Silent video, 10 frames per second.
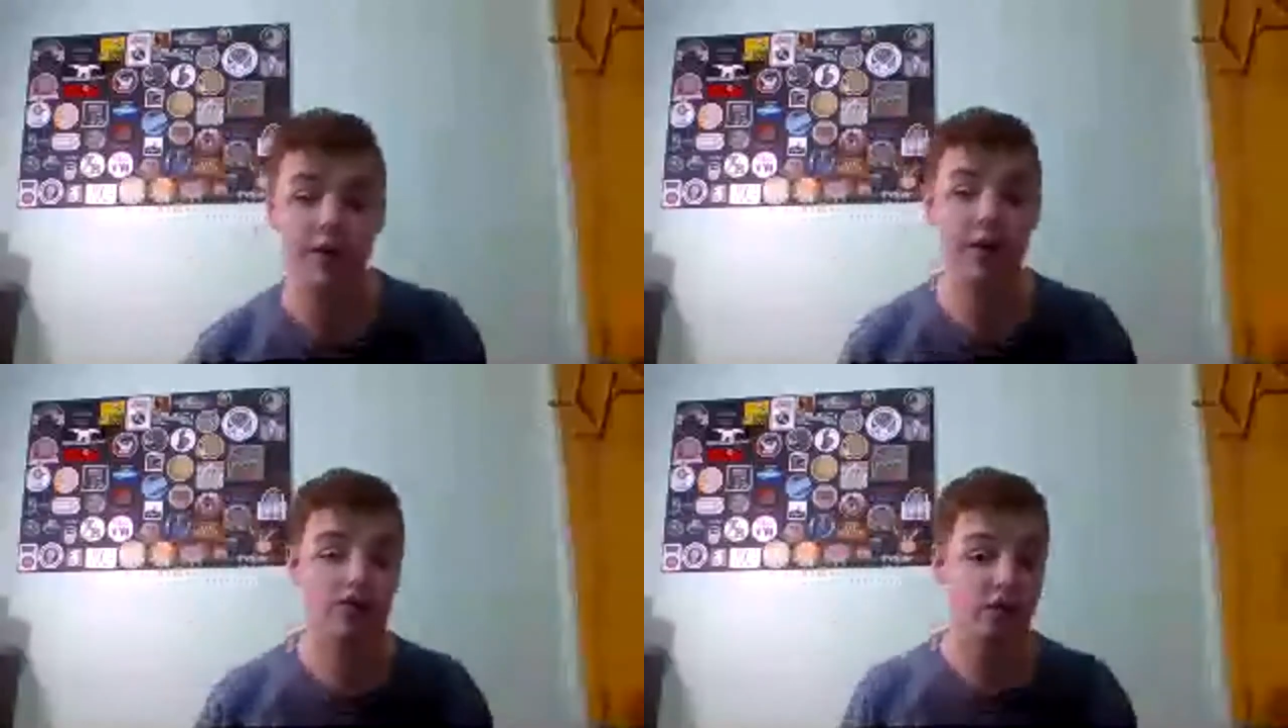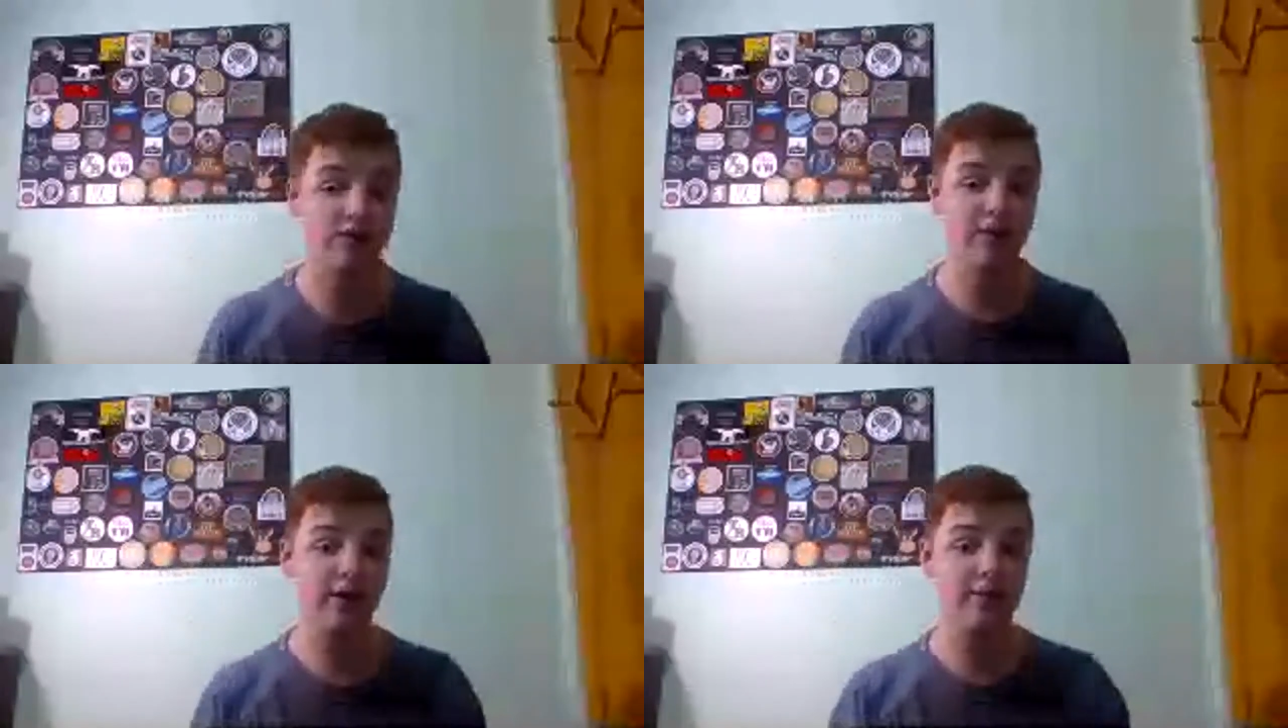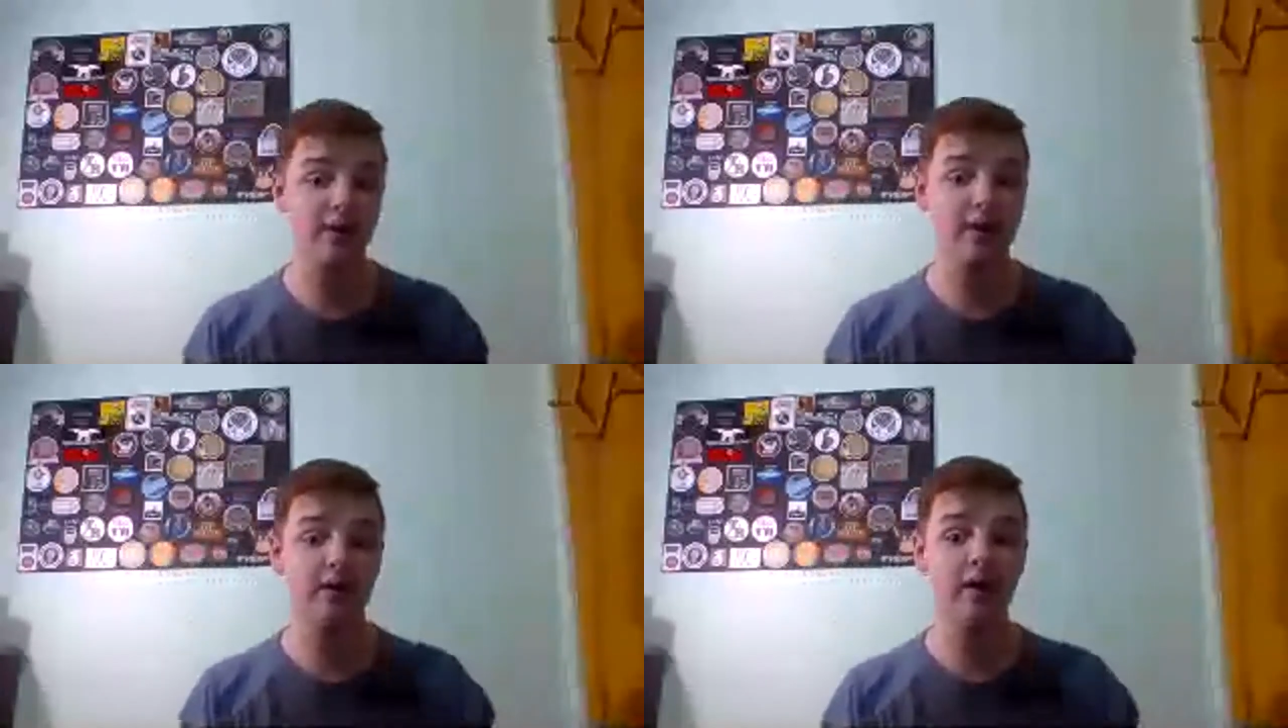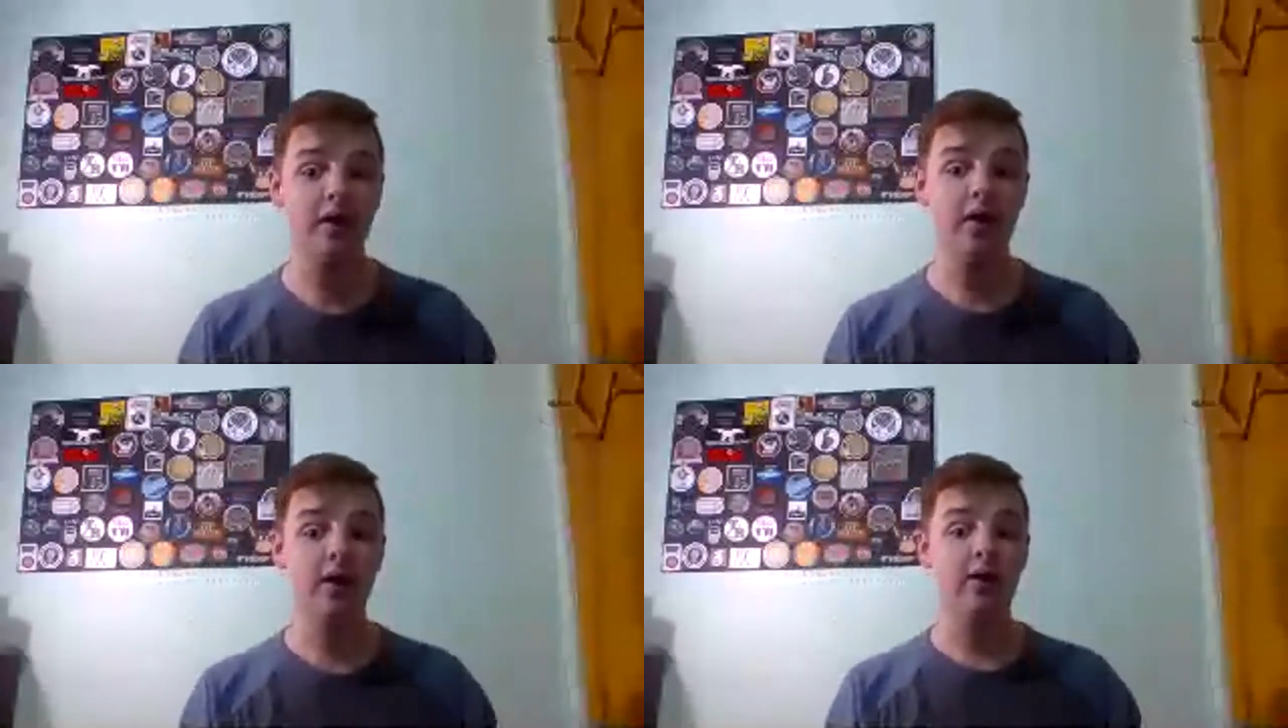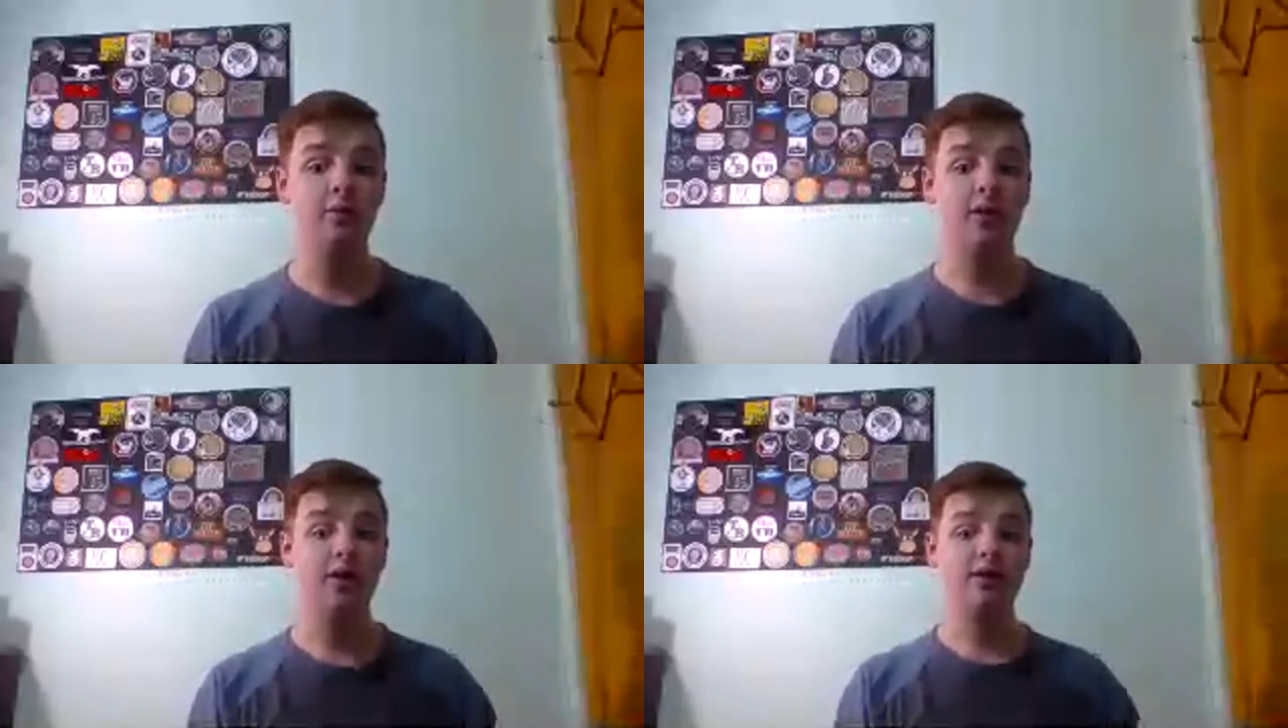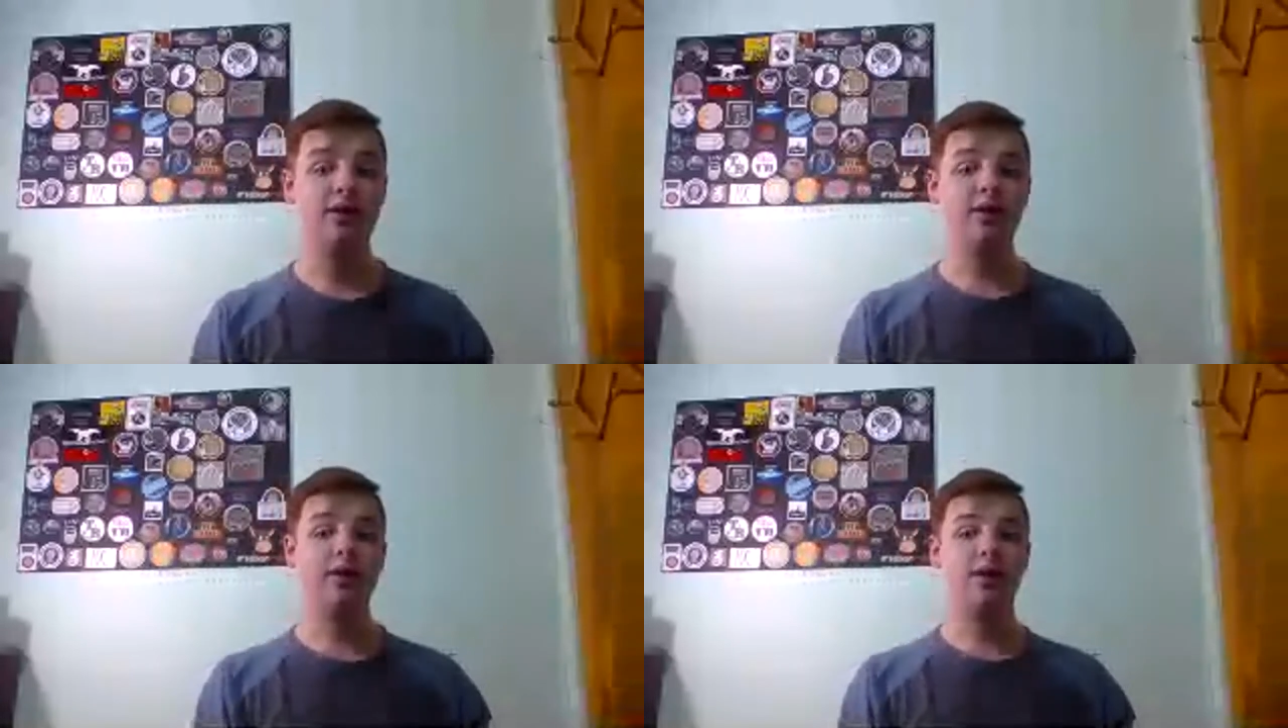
any trades with anybody. Because,